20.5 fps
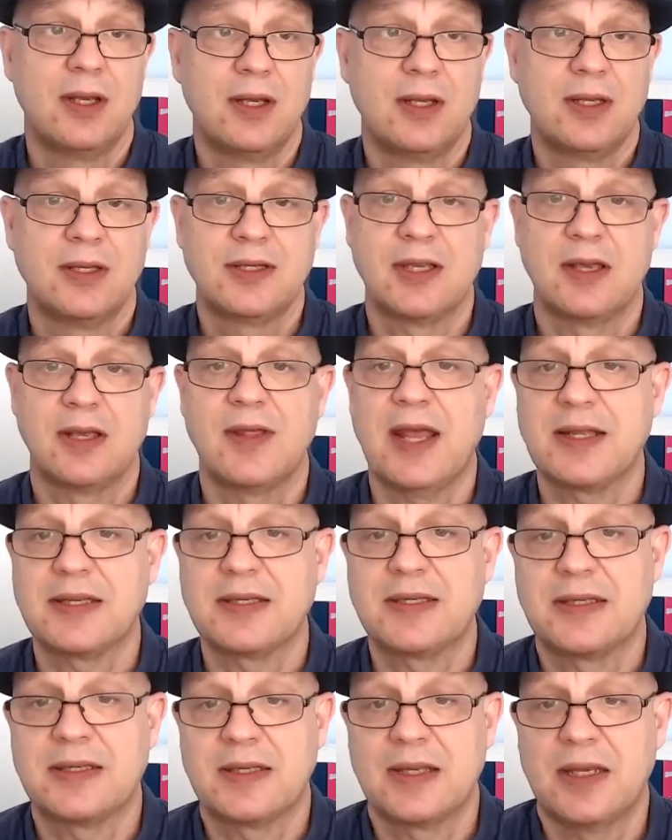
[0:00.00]
So
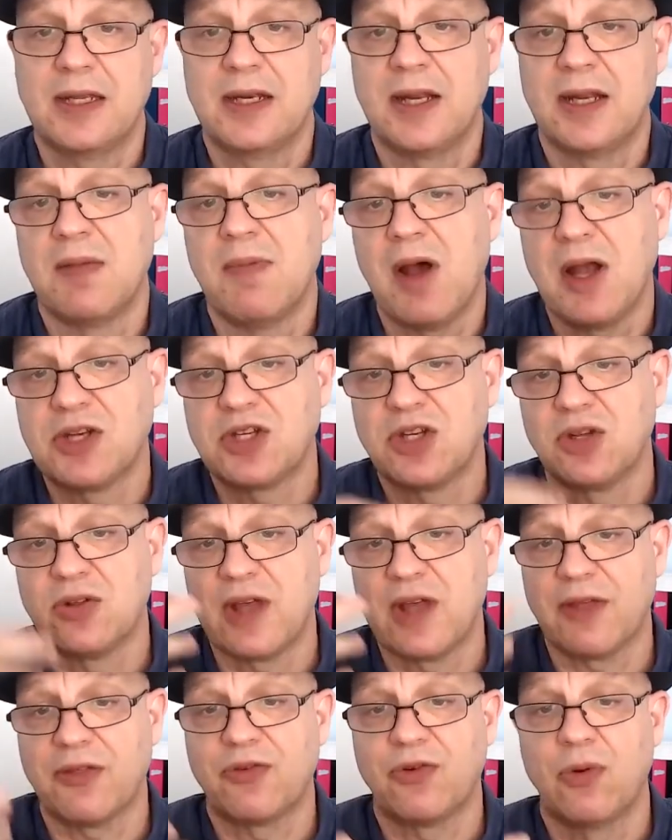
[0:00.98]
that's, you might do
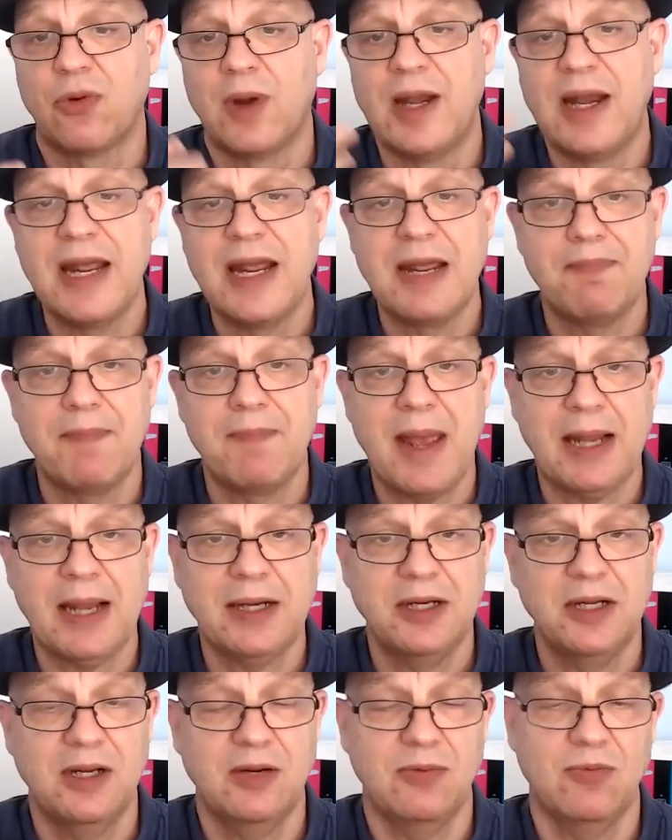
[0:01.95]
that through a lead
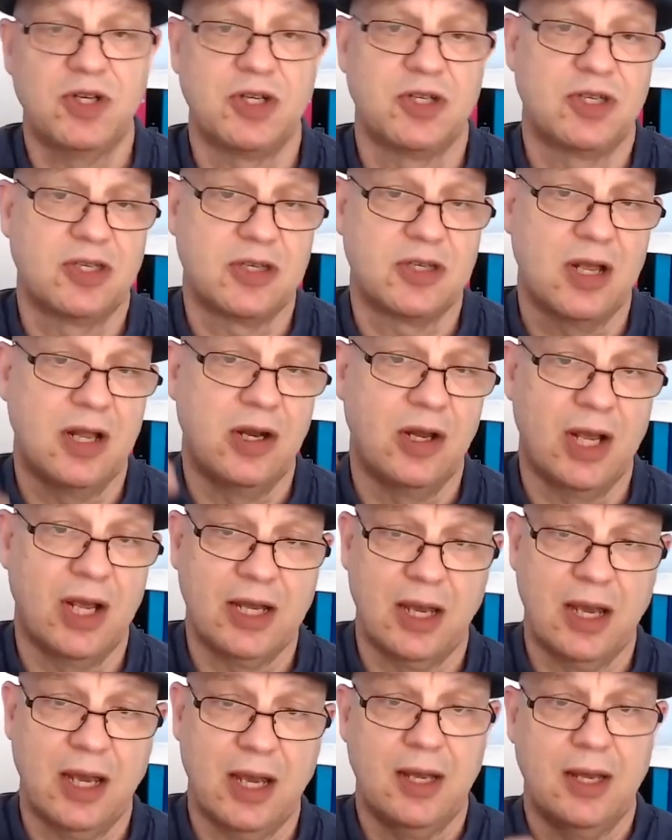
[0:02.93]
magnet, which is
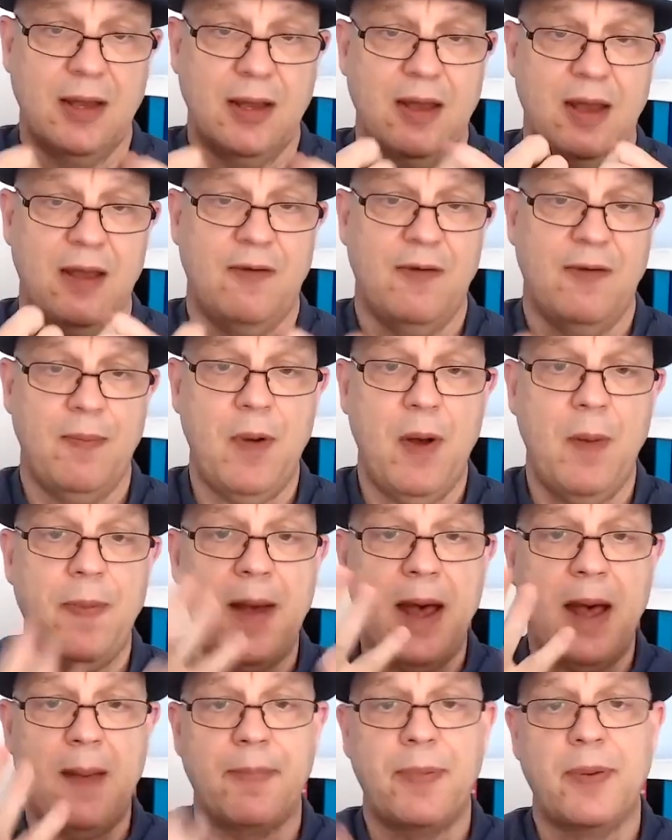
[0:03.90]
like a
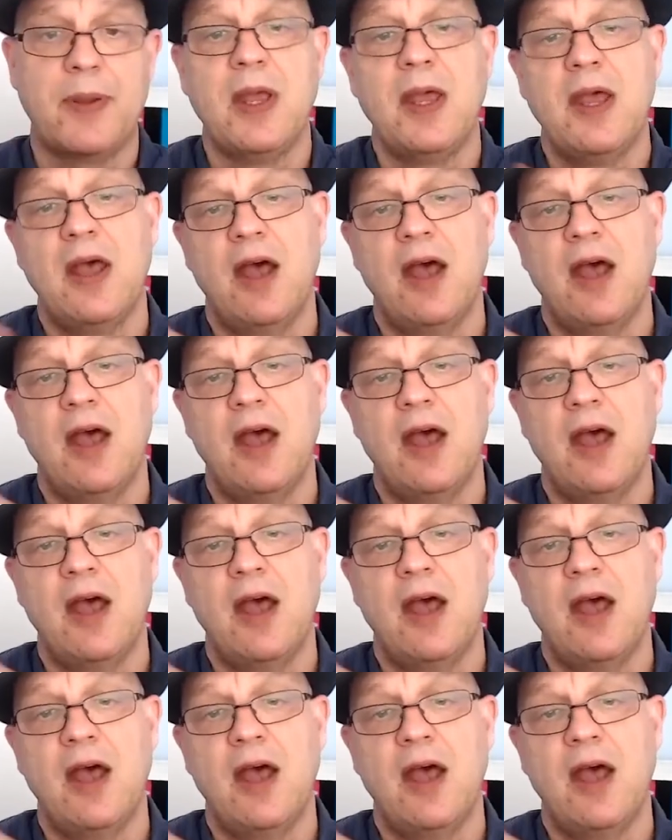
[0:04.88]
pop-up,